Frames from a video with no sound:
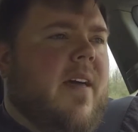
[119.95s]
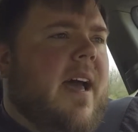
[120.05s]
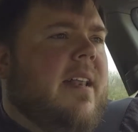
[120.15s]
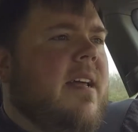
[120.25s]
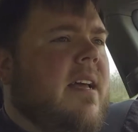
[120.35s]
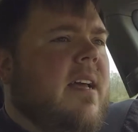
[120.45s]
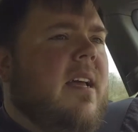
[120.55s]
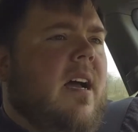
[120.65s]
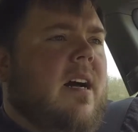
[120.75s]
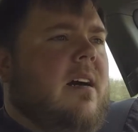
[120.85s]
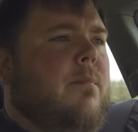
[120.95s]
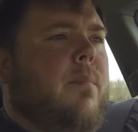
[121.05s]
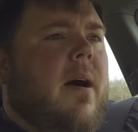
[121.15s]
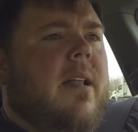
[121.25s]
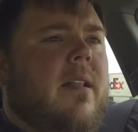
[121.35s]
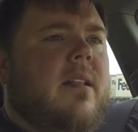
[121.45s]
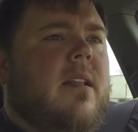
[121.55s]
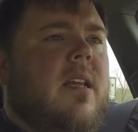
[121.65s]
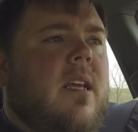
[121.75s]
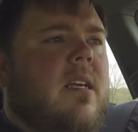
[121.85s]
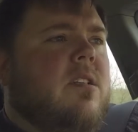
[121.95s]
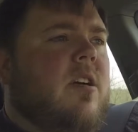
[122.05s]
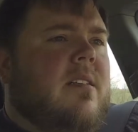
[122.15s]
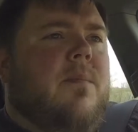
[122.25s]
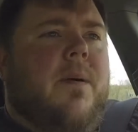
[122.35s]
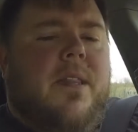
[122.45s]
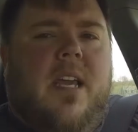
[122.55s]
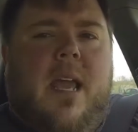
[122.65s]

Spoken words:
that. But he tries to play the